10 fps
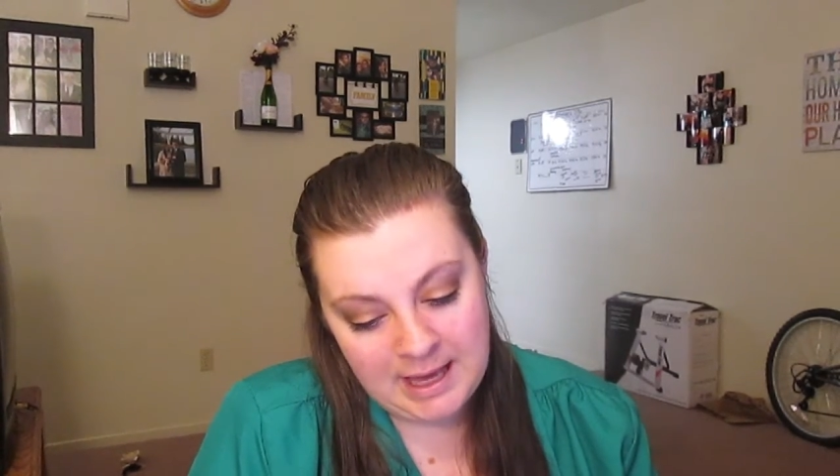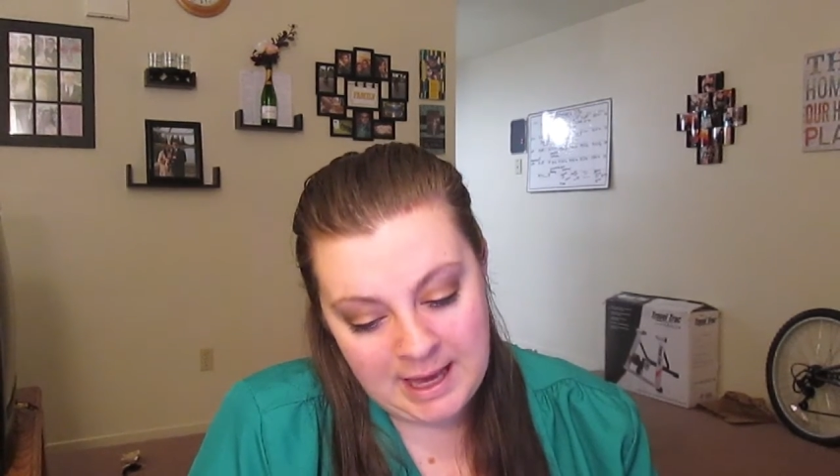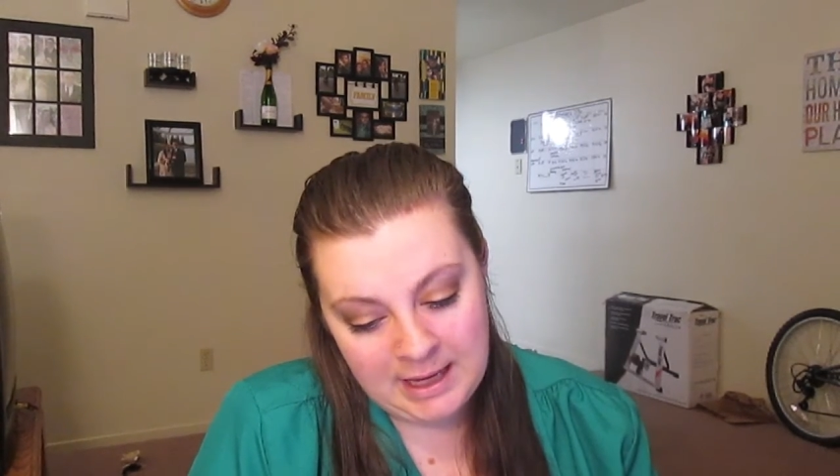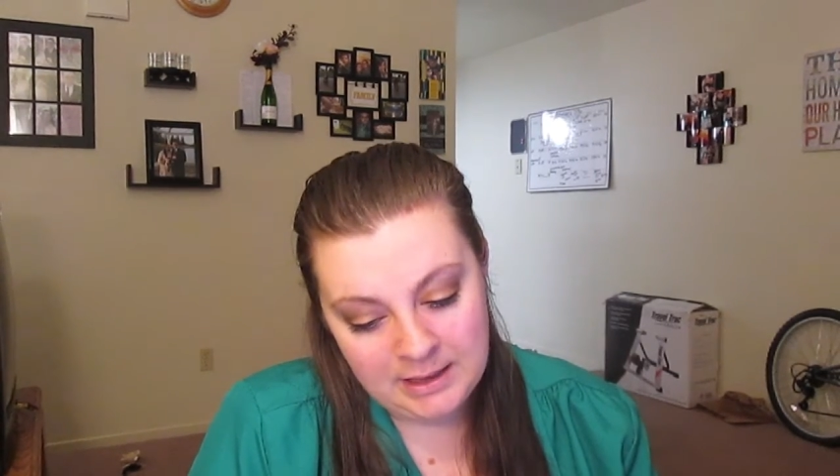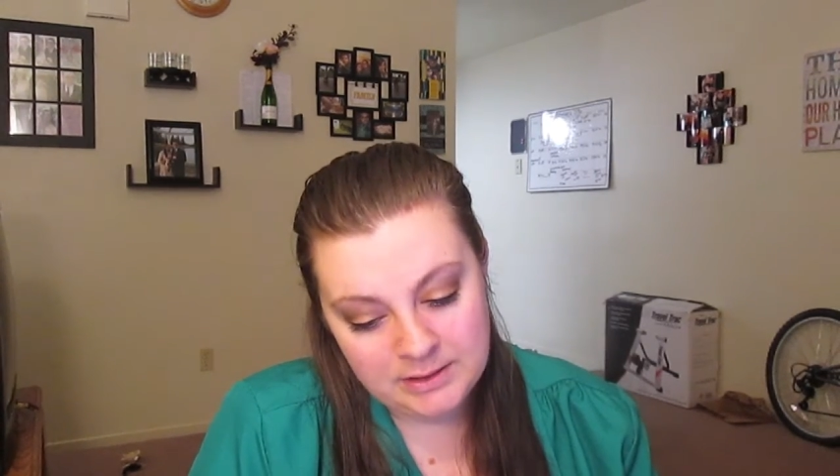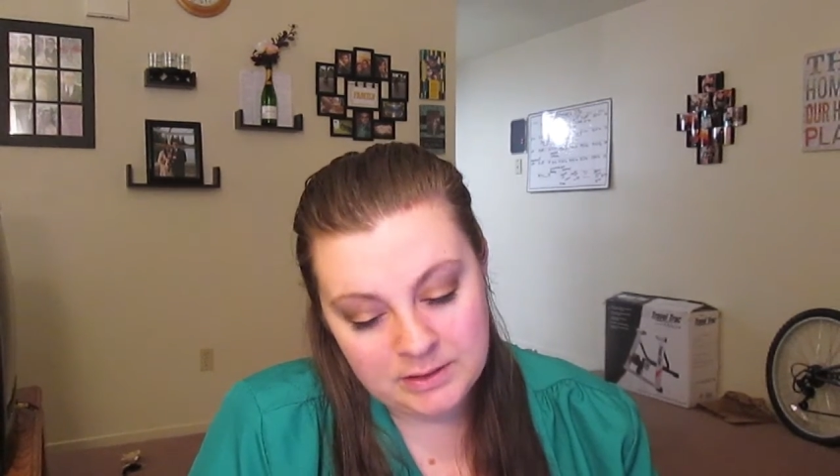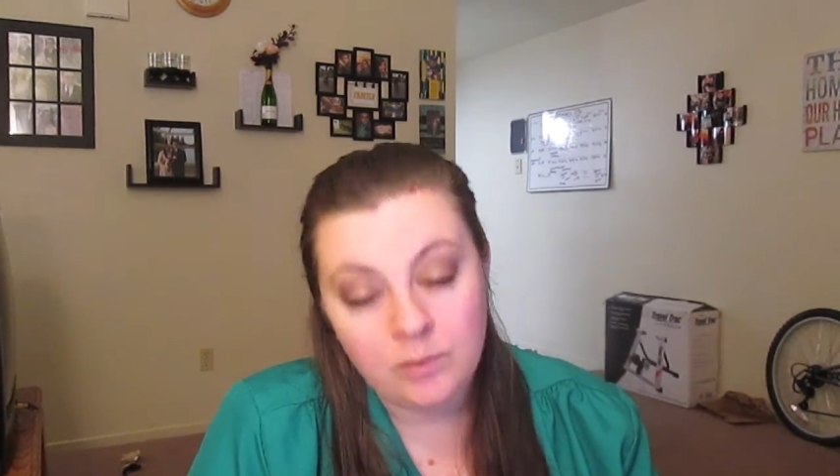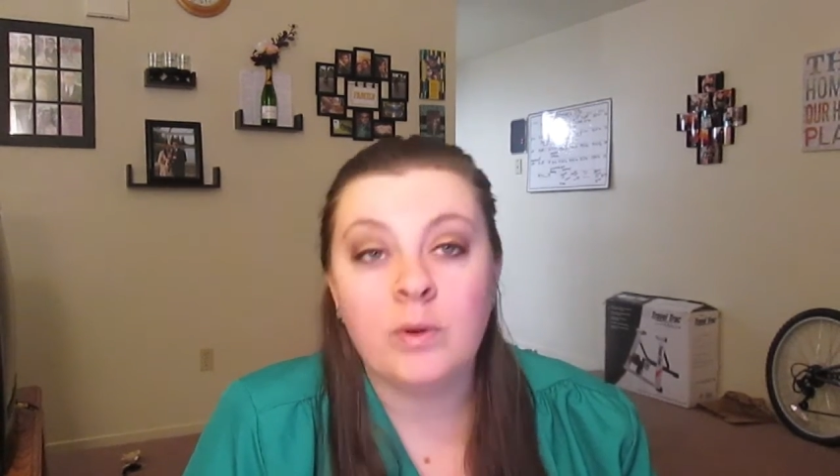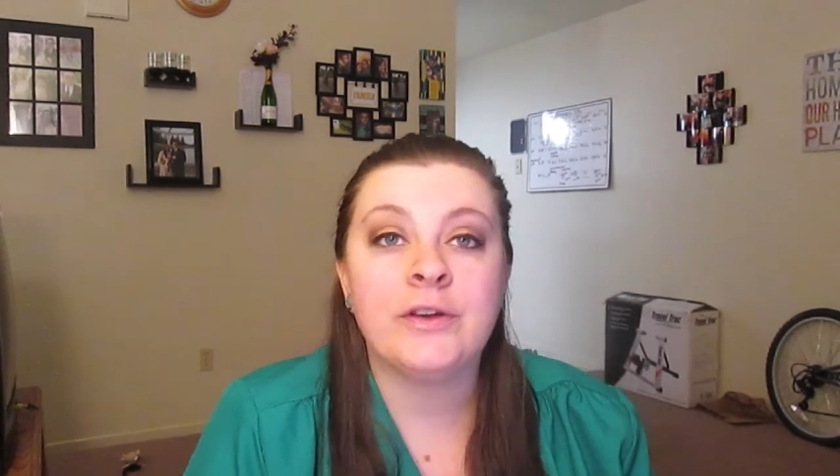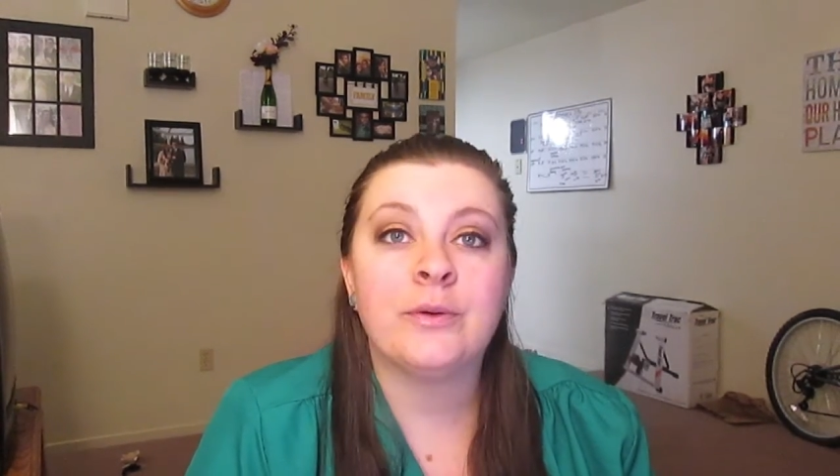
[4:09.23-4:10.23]
at
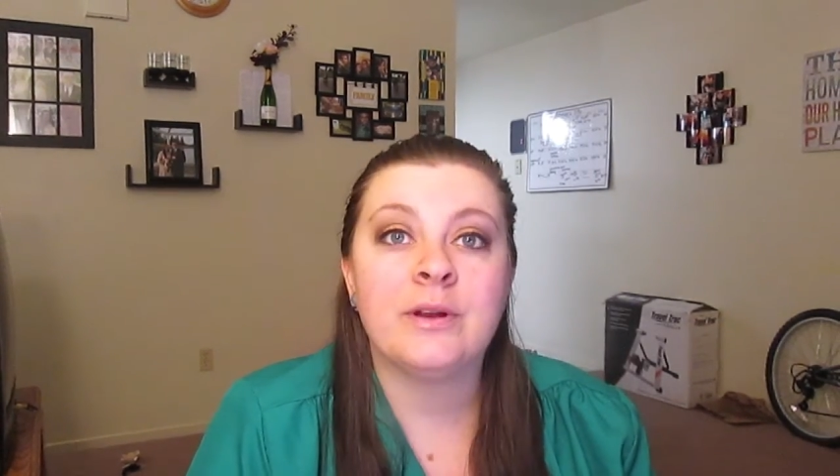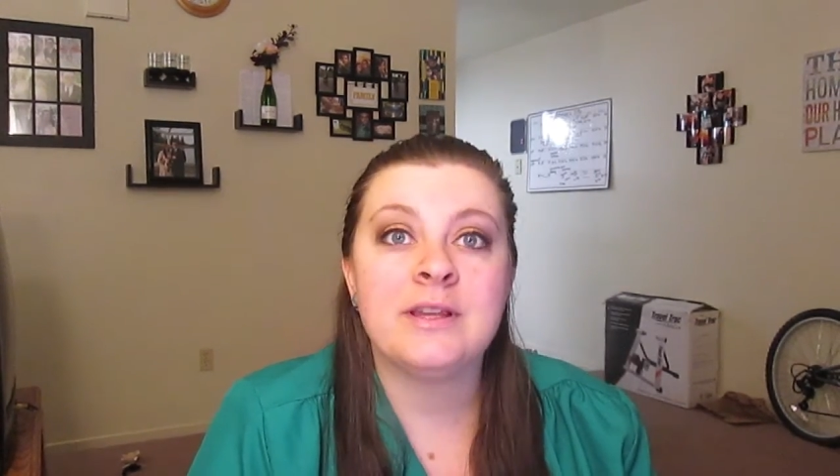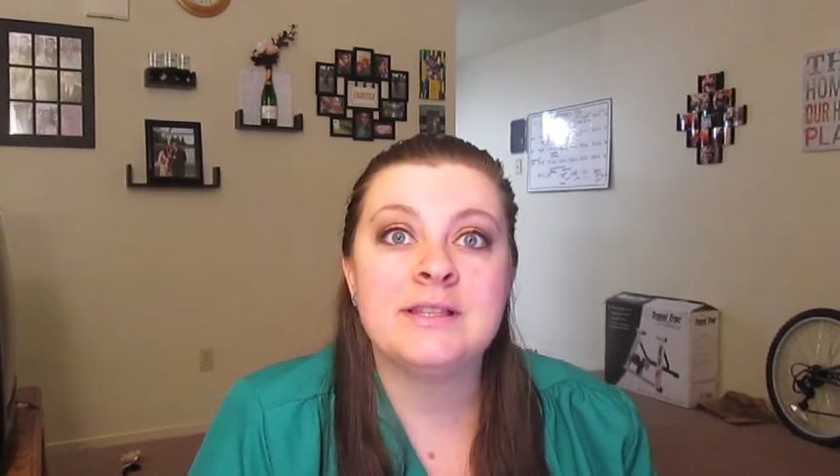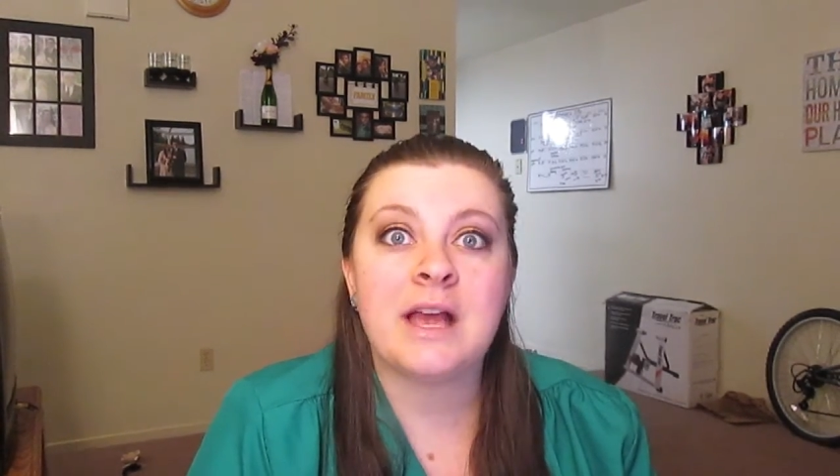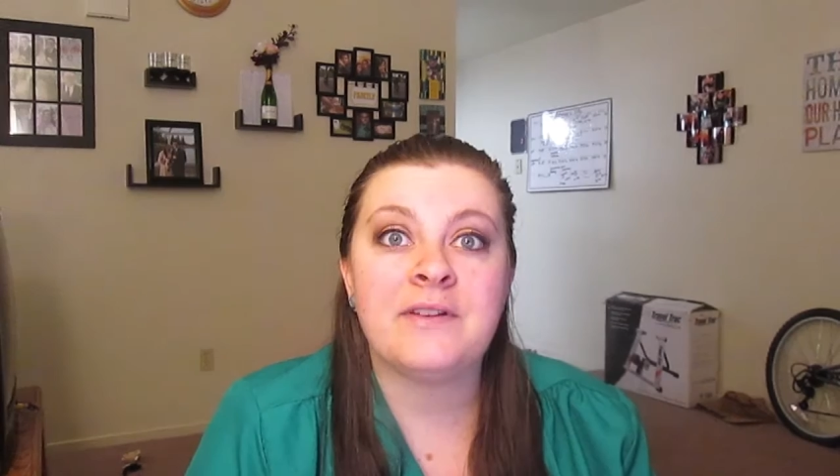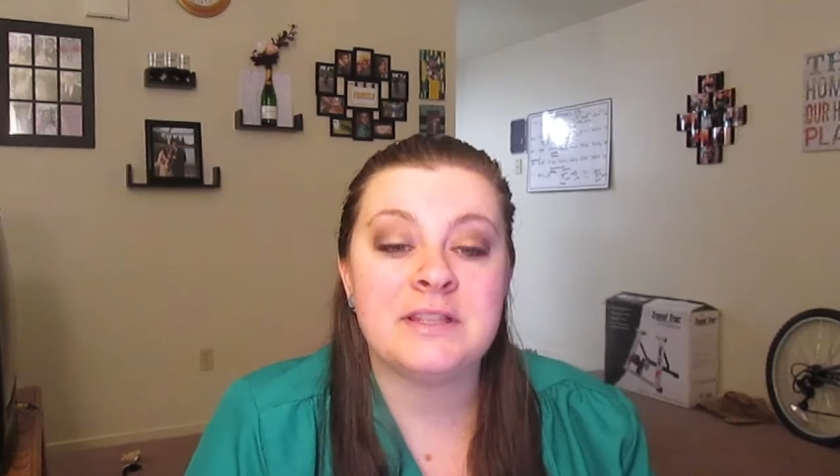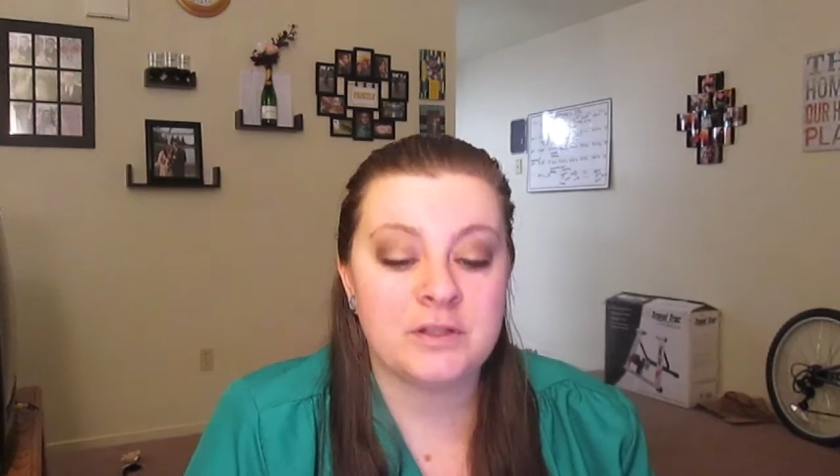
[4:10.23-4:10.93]
127,